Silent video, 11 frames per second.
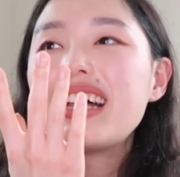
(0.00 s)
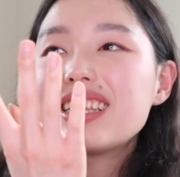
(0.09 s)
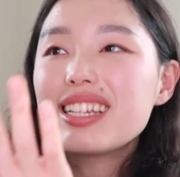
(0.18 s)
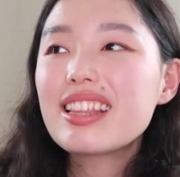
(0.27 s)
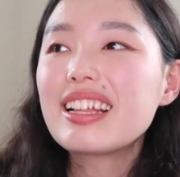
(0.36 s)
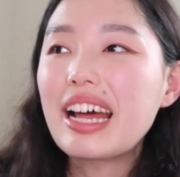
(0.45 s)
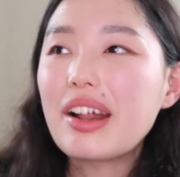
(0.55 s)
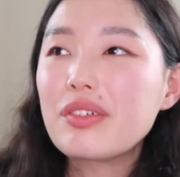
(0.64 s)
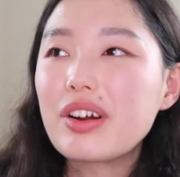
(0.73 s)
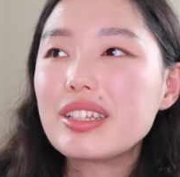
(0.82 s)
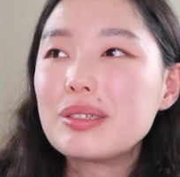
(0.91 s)
That's the thing that I
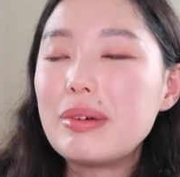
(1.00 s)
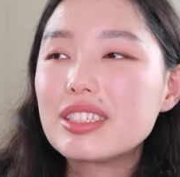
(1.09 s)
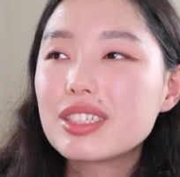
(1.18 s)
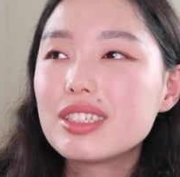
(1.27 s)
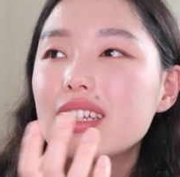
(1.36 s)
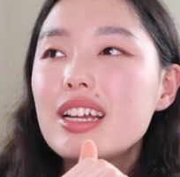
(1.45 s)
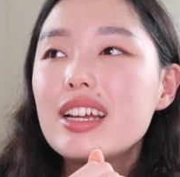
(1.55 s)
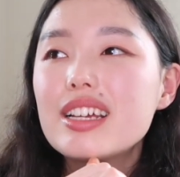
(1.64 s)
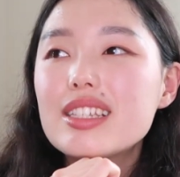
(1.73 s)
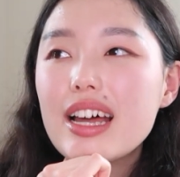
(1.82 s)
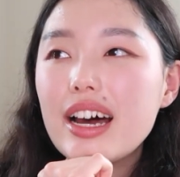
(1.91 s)
forgot to mention,
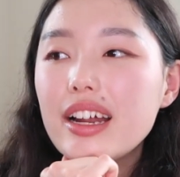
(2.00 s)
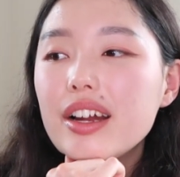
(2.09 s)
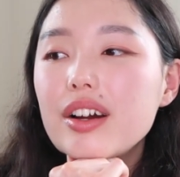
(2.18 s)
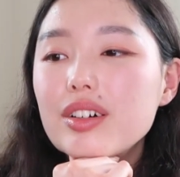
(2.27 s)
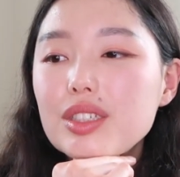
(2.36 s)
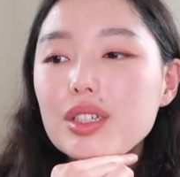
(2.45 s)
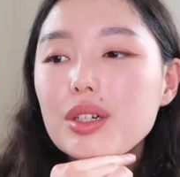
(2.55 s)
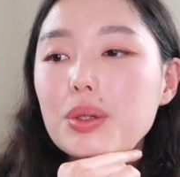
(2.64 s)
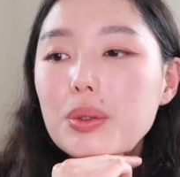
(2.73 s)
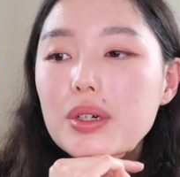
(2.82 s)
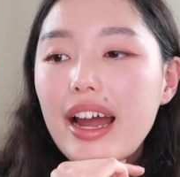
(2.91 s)
is that I
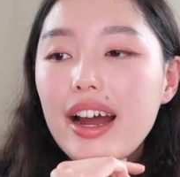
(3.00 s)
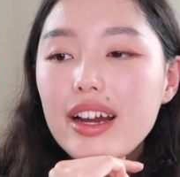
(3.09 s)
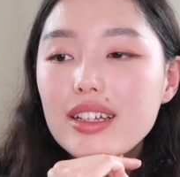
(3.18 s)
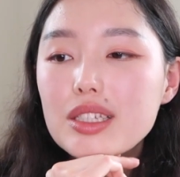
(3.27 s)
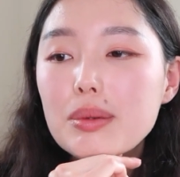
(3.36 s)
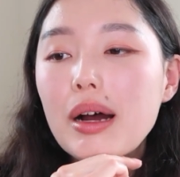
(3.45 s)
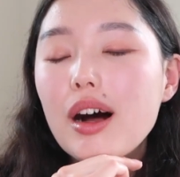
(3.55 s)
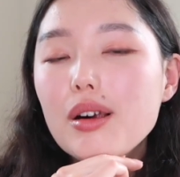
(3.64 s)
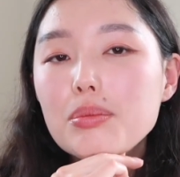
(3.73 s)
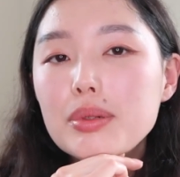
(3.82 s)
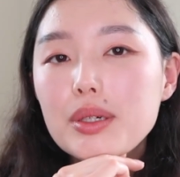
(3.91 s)
also had some
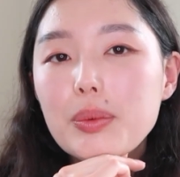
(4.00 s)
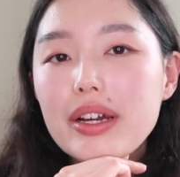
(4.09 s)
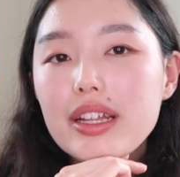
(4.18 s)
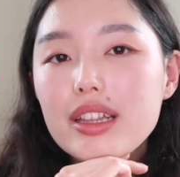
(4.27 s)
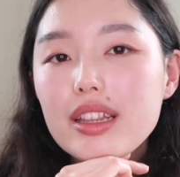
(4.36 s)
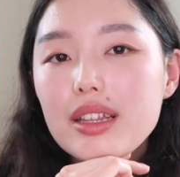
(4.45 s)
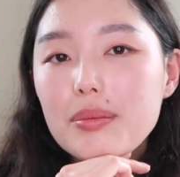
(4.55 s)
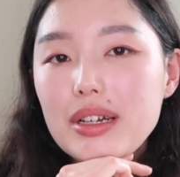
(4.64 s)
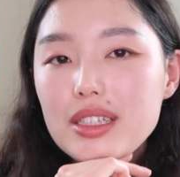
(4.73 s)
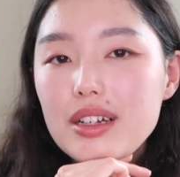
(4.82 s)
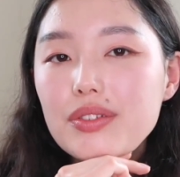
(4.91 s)
help with
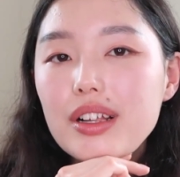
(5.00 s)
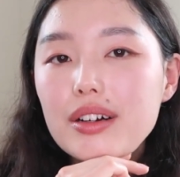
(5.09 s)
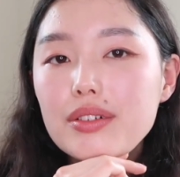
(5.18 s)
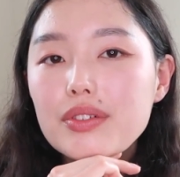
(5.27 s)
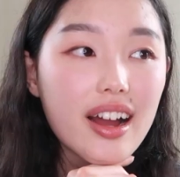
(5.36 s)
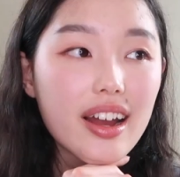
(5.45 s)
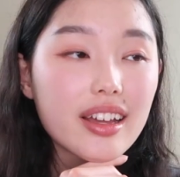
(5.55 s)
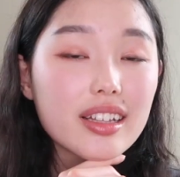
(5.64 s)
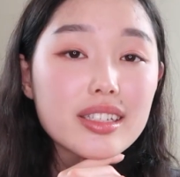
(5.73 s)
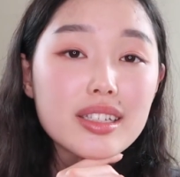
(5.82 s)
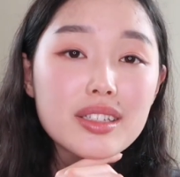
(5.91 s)
my self-love. I
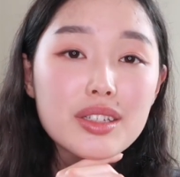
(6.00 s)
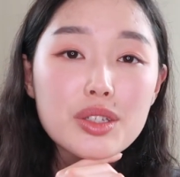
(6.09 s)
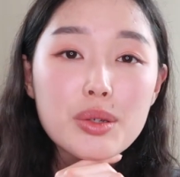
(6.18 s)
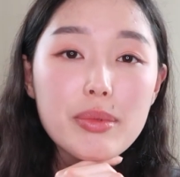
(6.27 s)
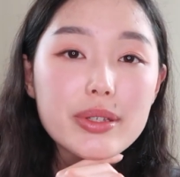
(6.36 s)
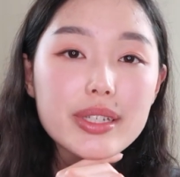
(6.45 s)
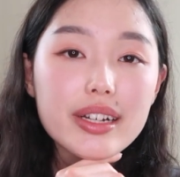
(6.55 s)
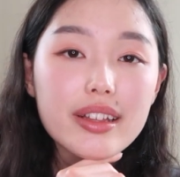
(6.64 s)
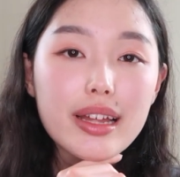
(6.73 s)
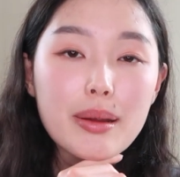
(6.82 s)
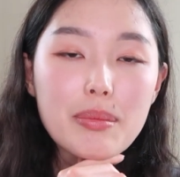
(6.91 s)
listened to
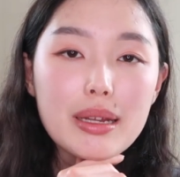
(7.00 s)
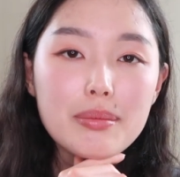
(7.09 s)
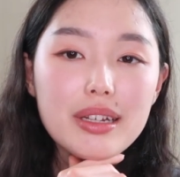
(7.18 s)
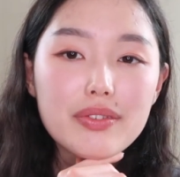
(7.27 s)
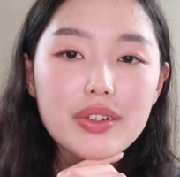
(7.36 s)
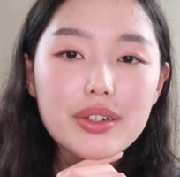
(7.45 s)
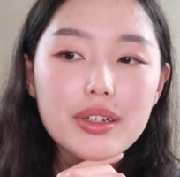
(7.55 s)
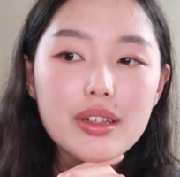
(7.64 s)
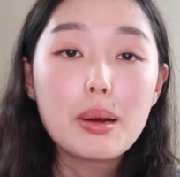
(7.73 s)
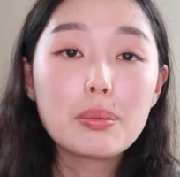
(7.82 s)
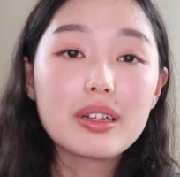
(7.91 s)
music that made me
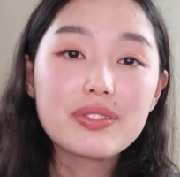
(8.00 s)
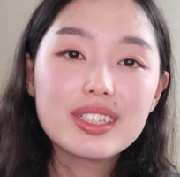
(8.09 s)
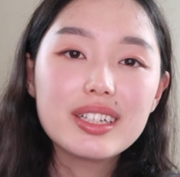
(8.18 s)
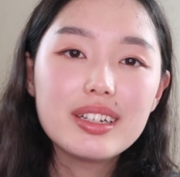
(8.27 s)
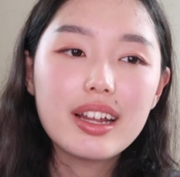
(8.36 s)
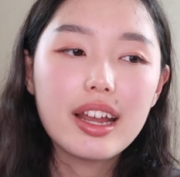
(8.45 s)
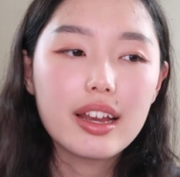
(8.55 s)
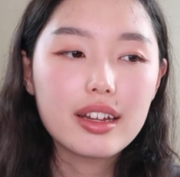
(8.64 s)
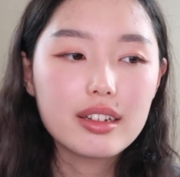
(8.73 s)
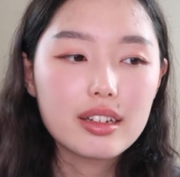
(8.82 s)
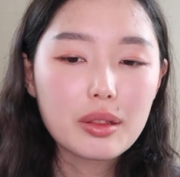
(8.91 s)
feel uplifted,
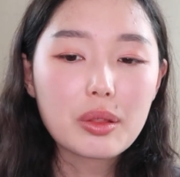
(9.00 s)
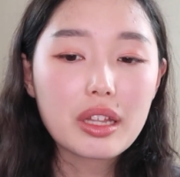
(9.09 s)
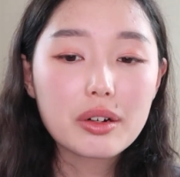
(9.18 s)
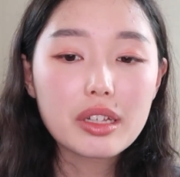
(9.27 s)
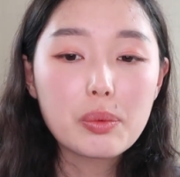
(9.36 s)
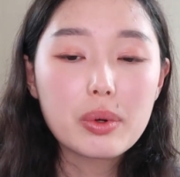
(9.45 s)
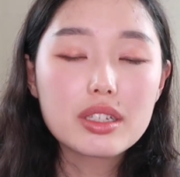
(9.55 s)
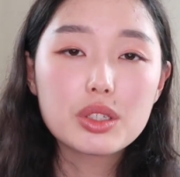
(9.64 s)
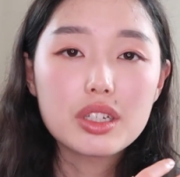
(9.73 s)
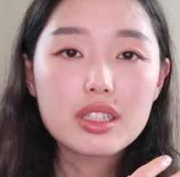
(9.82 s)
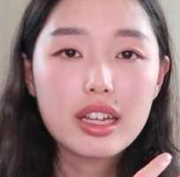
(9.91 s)
and it literally was
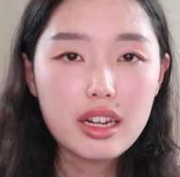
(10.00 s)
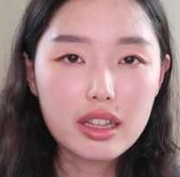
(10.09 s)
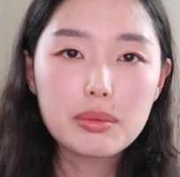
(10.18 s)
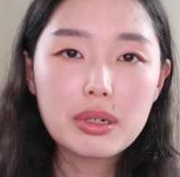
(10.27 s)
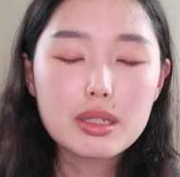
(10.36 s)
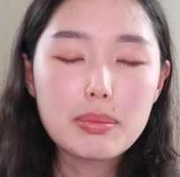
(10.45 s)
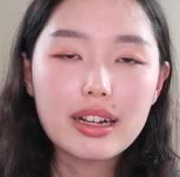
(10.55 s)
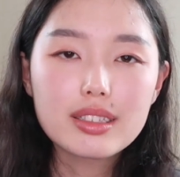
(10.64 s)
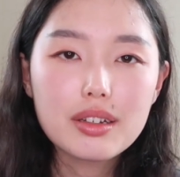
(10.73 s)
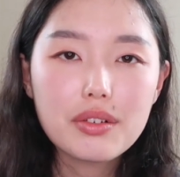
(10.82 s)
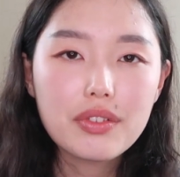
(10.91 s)
just another
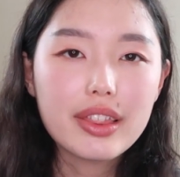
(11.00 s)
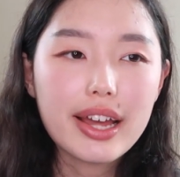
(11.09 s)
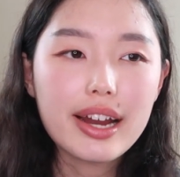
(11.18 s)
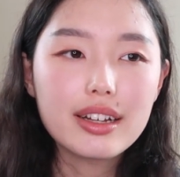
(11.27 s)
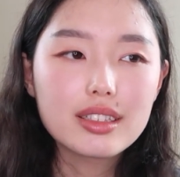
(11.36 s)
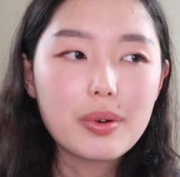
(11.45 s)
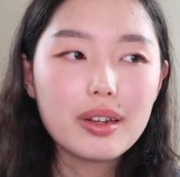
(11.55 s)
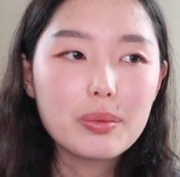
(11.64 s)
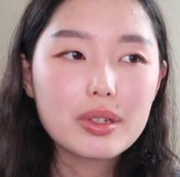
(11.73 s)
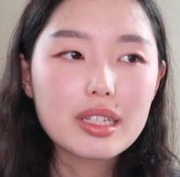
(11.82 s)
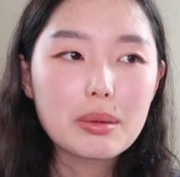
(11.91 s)
perspective that one
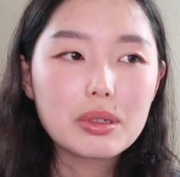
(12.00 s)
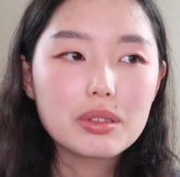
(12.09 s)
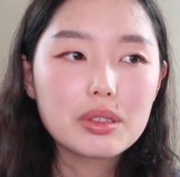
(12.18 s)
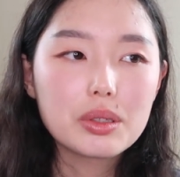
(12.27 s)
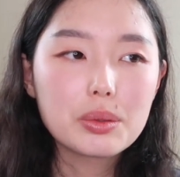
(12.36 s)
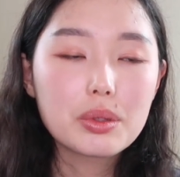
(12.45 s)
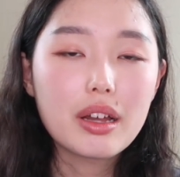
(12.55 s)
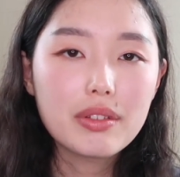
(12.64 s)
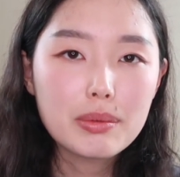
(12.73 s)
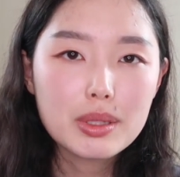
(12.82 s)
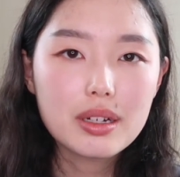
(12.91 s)
was able to love
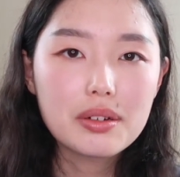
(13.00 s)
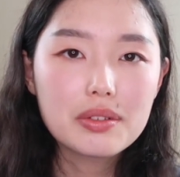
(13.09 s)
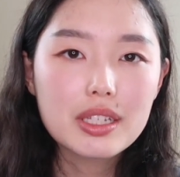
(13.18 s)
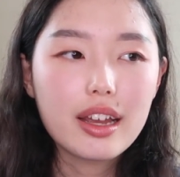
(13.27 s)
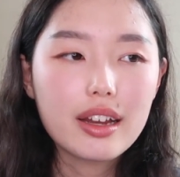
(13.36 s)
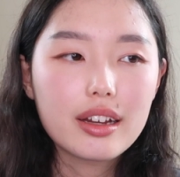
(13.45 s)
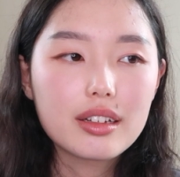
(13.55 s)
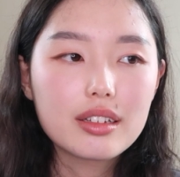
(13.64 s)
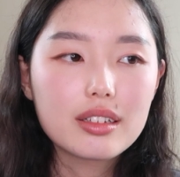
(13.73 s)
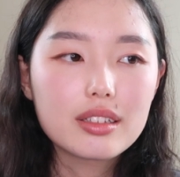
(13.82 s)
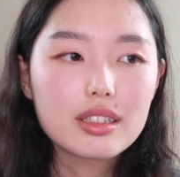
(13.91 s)
themselves
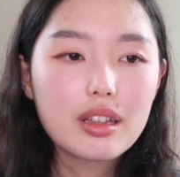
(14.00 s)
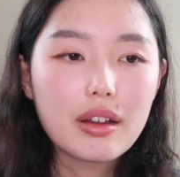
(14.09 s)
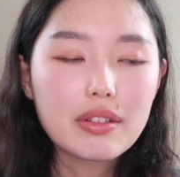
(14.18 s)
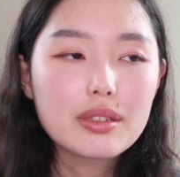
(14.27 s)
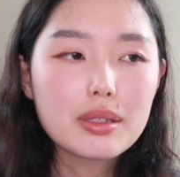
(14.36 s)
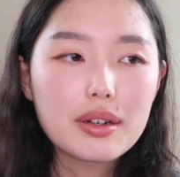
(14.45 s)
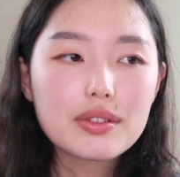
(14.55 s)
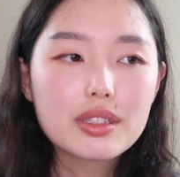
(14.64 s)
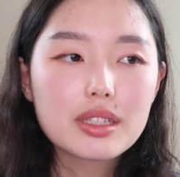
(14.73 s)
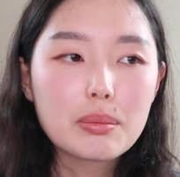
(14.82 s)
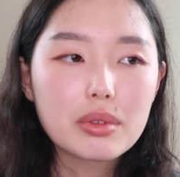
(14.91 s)
and love themselves
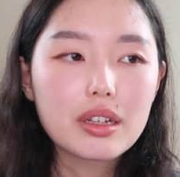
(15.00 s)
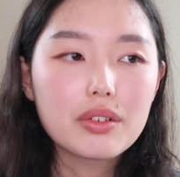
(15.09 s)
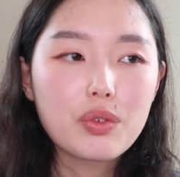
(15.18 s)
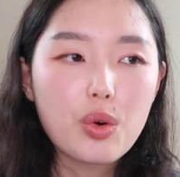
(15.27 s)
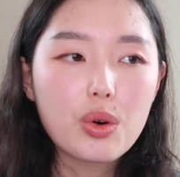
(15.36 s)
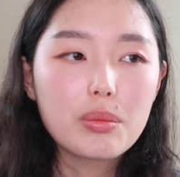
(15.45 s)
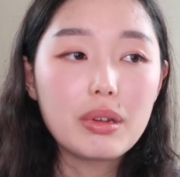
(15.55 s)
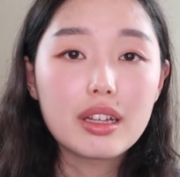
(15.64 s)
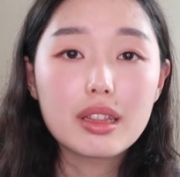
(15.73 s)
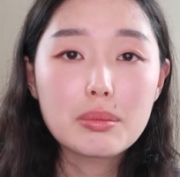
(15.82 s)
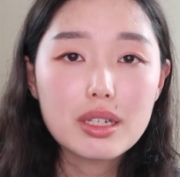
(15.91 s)
simply for
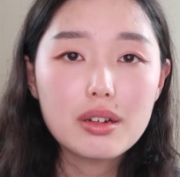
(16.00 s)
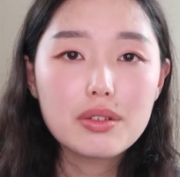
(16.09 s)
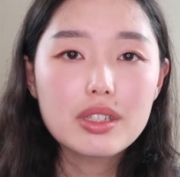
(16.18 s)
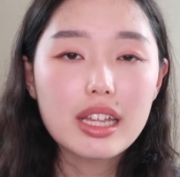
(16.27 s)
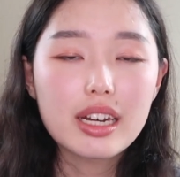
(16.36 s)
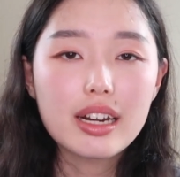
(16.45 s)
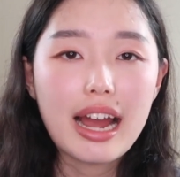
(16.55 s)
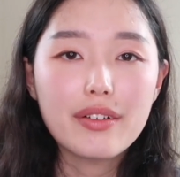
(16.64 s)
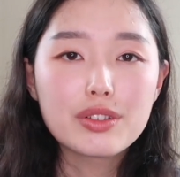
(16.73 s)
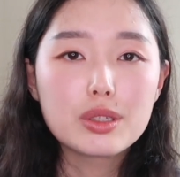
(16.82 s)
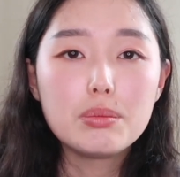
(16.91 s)
being themselves. They didn't
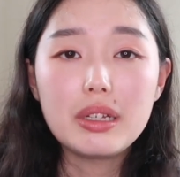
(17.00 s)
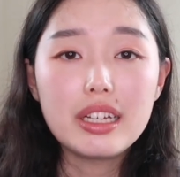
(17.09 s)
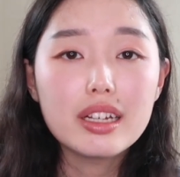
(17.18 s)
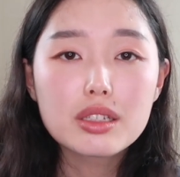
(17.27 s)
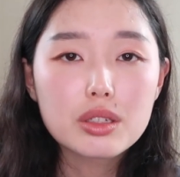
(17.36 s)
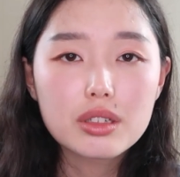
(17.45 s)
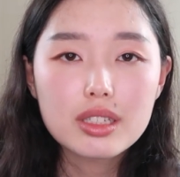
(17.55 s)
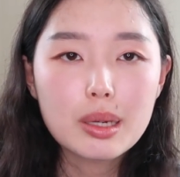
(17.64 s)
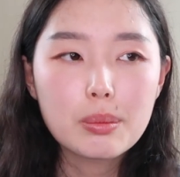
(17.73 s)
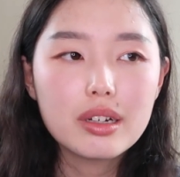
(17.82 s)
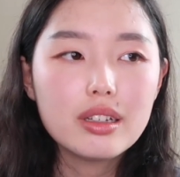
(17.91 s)
have to be a certain
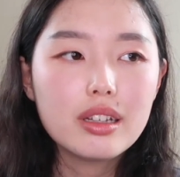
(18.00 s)
someone.